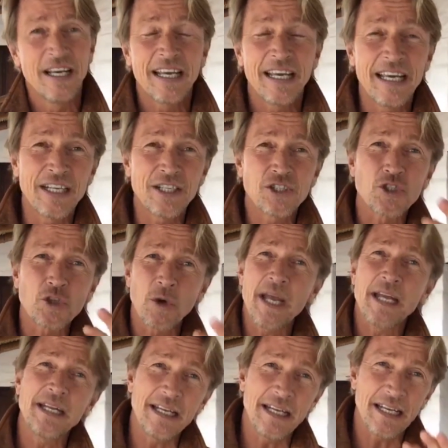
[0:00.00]
it is
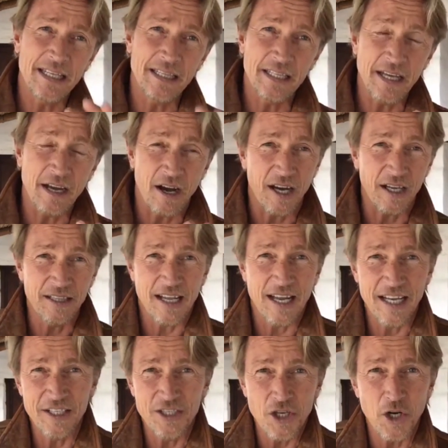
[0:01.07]
training in the
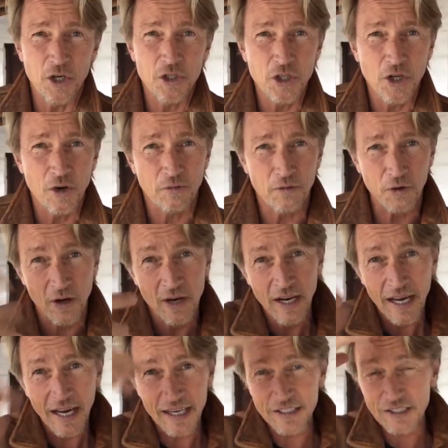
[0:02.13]
online dojo
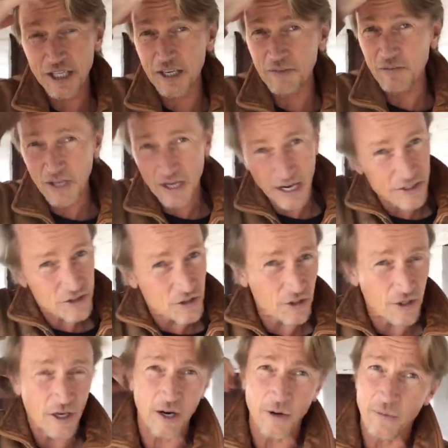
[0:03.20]
and a ton of you guys
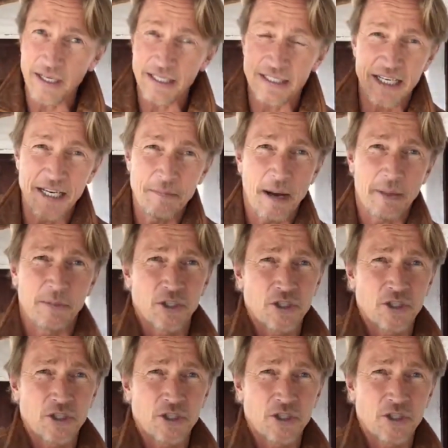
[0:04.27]
are already team members.